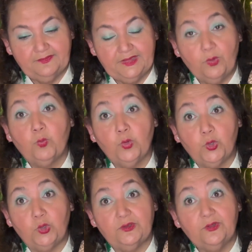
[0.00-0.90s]

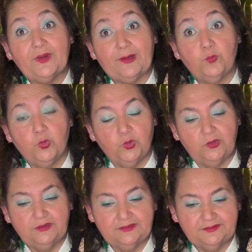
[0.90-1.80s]
wool, gray
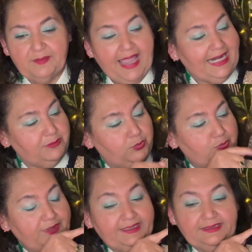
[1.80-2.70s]
wool. Animal
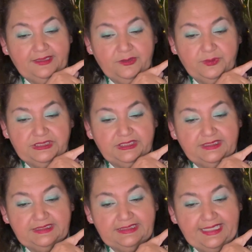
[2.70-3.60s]
print, which
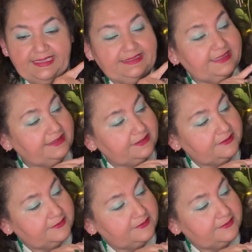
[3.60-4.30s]
is snakeskin.